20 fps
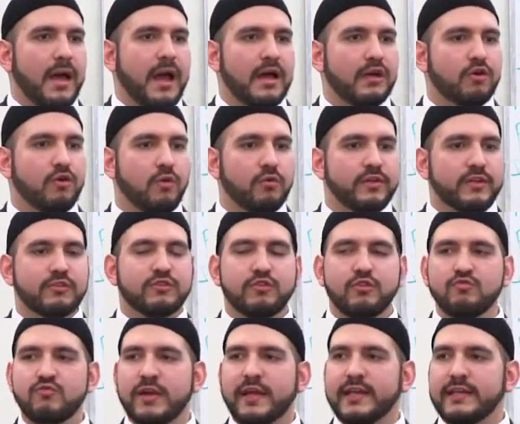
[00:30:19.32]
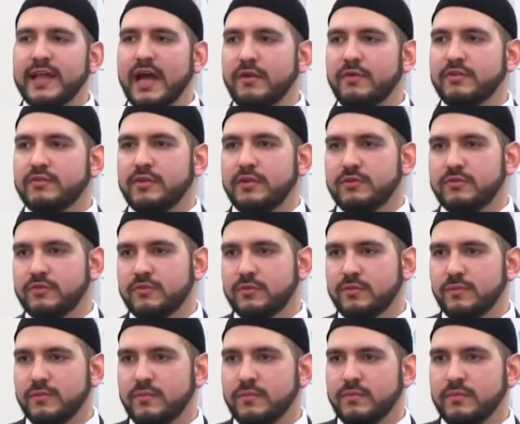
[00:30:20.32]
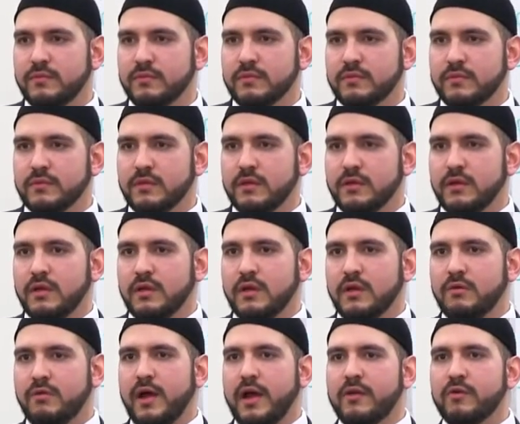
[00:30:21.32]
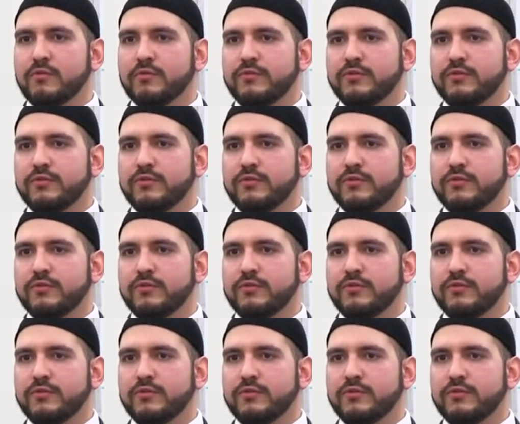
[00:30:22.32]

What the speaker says: according to regularities. Right?